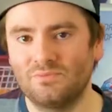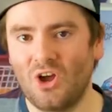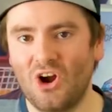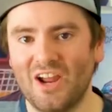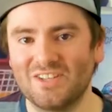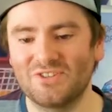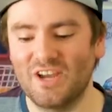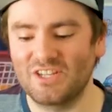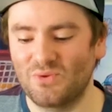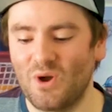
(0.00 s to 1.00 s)
Alright, so
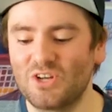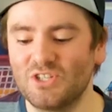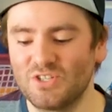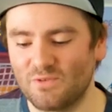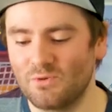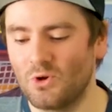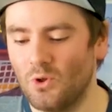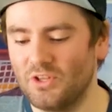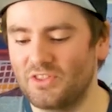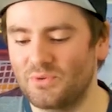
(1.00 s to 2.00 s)
next question's from
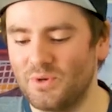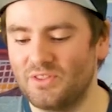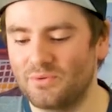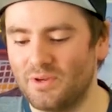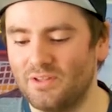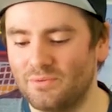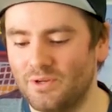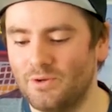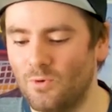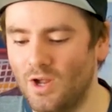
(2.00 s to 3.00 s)

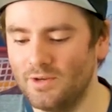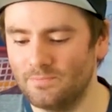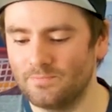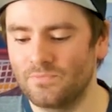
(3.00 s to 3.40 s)
Goalie3331.